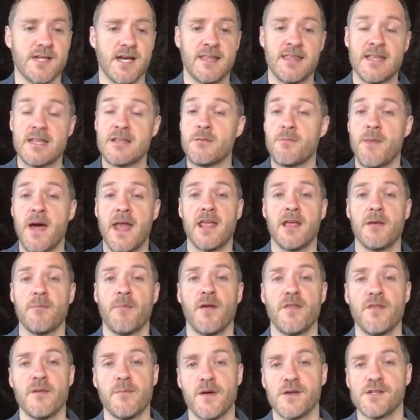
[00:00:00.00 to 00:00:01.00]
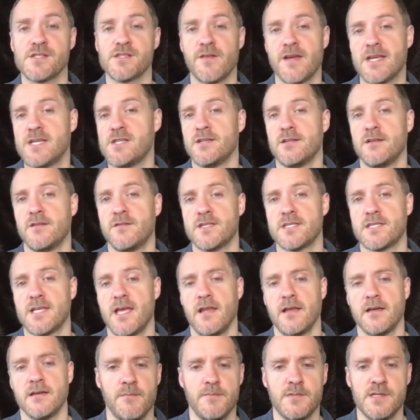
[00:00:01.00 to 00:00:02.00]
And then depending upon the motivation of the
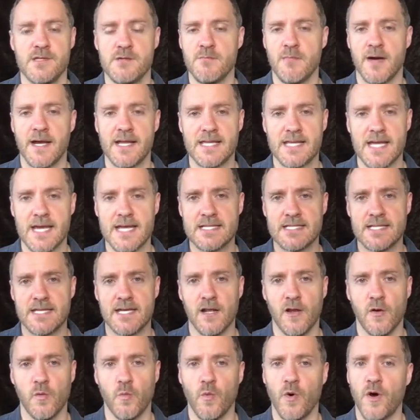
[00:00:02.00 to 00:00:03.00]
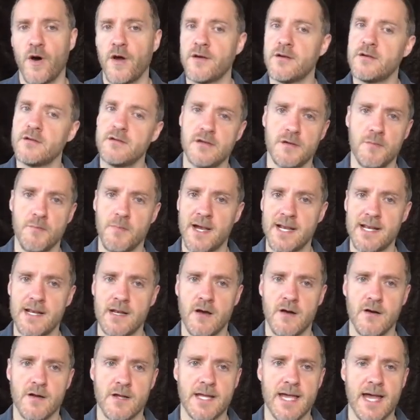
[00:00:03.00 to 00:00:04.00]
seller, you might get a deal on one, you might
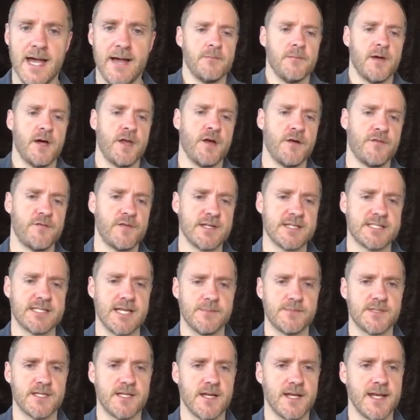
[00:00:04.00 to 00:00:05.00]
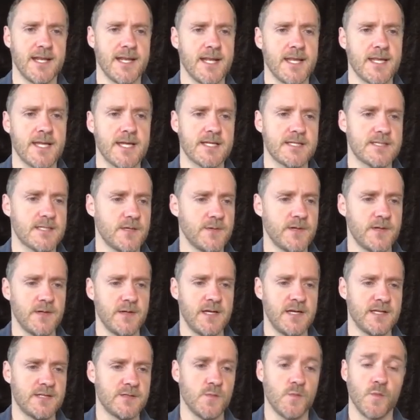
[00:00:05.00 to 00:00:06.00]
not get an offer accepted on another. So
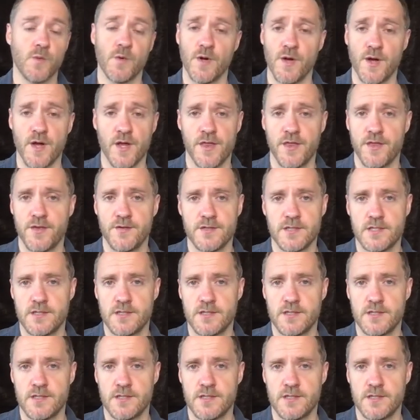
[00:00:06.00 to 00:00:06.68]
it's worth